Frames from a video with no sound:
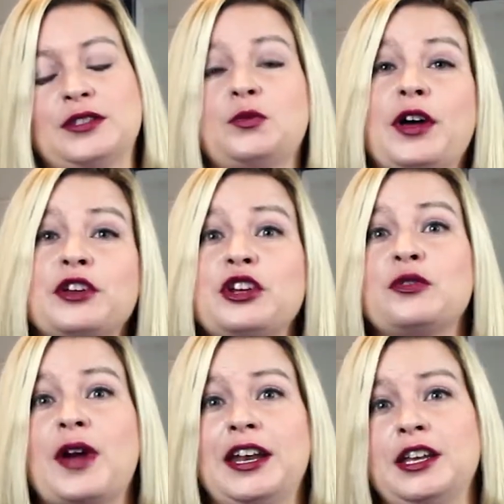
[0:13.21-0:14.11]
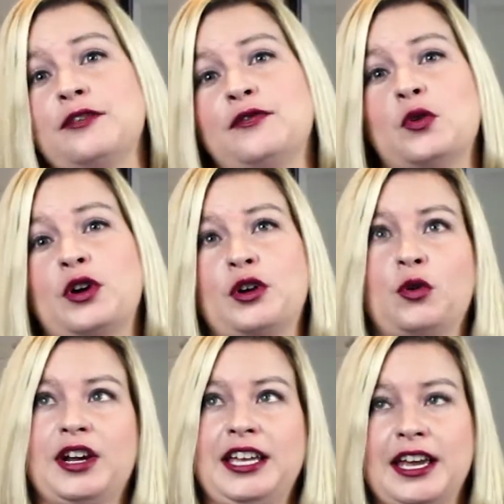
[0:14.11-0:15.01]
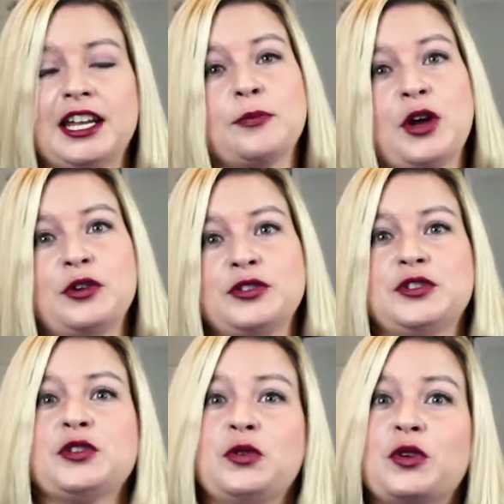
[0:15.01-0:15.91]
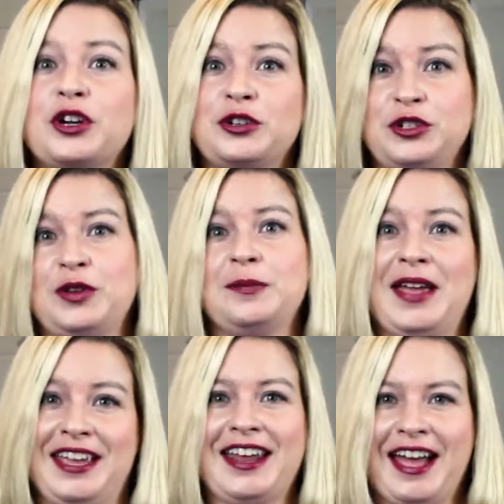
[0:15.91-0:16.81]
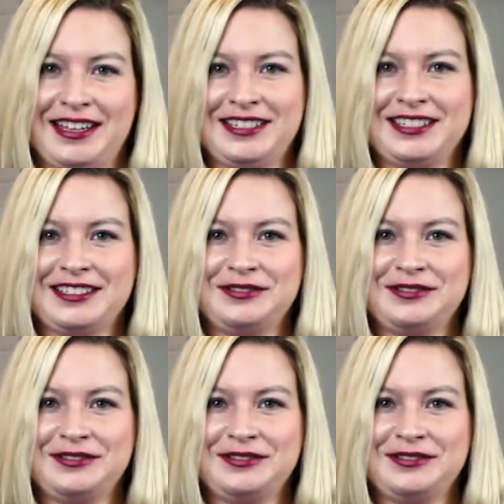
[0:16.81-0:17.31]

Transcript: whether you're writing for organic posts or you're doing paid ads.